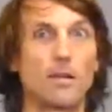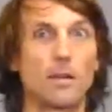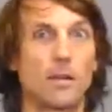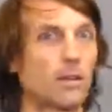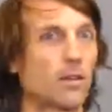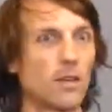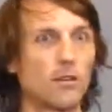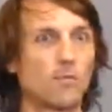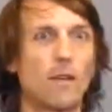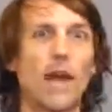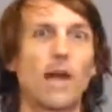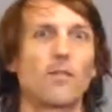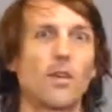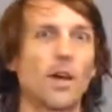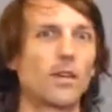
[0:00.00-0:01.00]
that he's
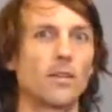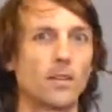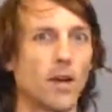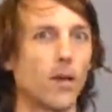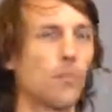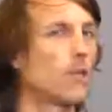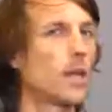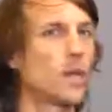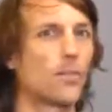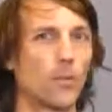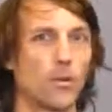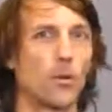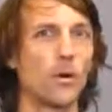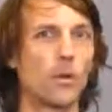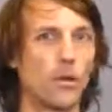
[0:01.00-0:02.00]
met 99
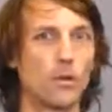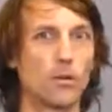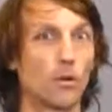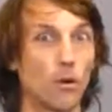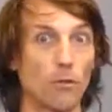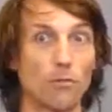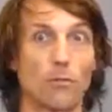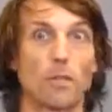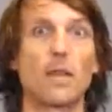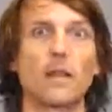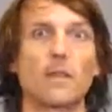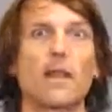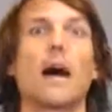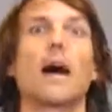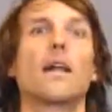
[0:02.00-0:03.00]
people who
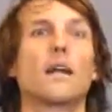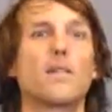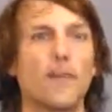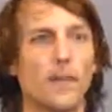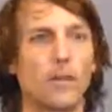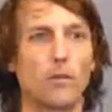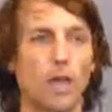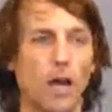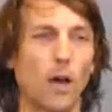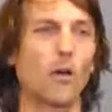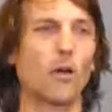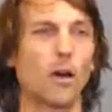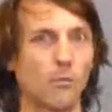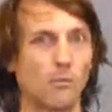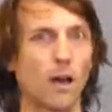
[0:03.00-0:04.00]
contradict that. And then he'll
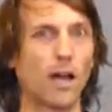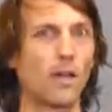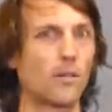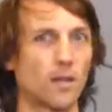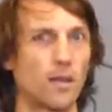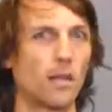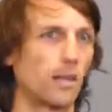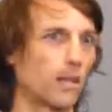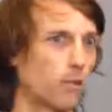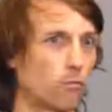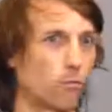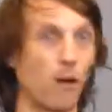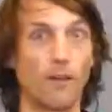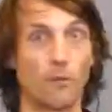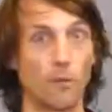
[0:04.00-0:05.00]
go and write in
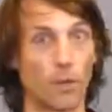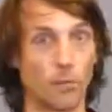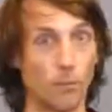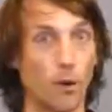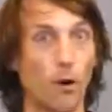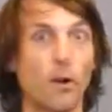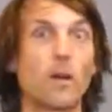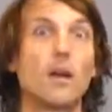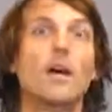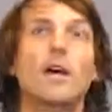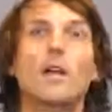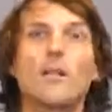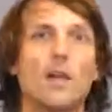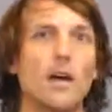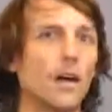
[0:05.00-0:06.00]
his right-wing blog
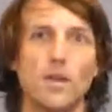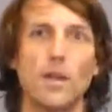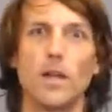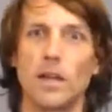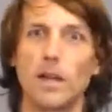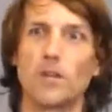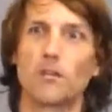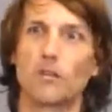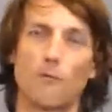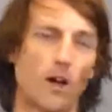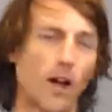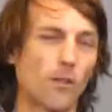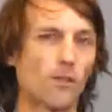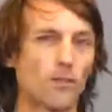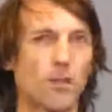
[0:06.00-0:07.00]
that he's
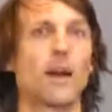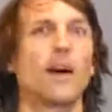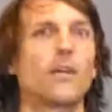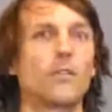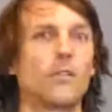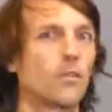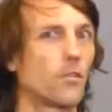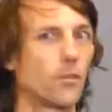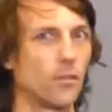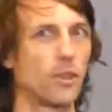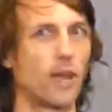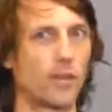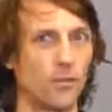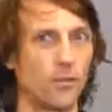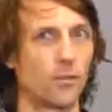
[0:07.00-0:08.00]
found a scientist who
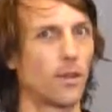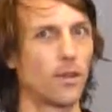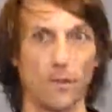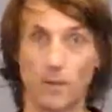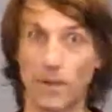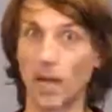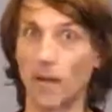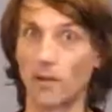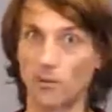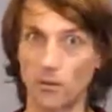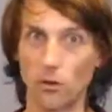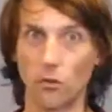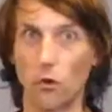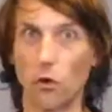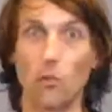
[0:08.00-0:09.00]
says that the Earth
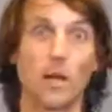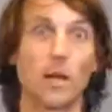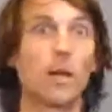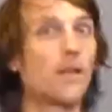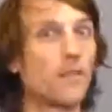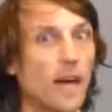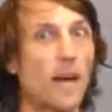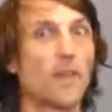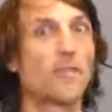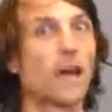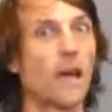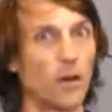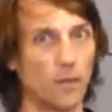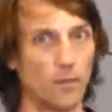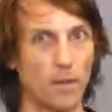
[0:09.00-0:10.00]
is not warming. That's
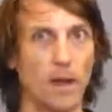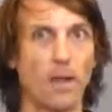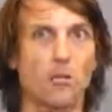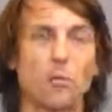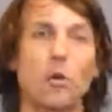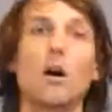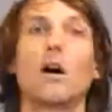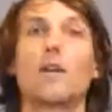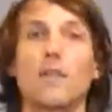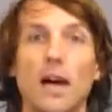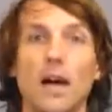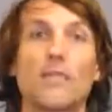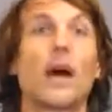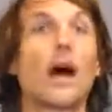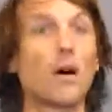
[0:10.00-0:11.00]
how the minds work.
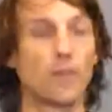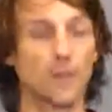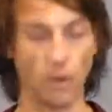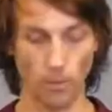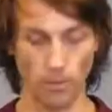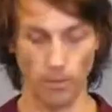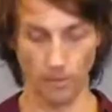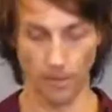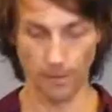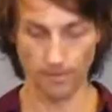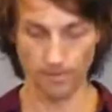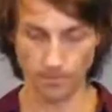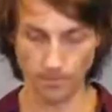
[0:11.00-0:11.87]
That's how they operate.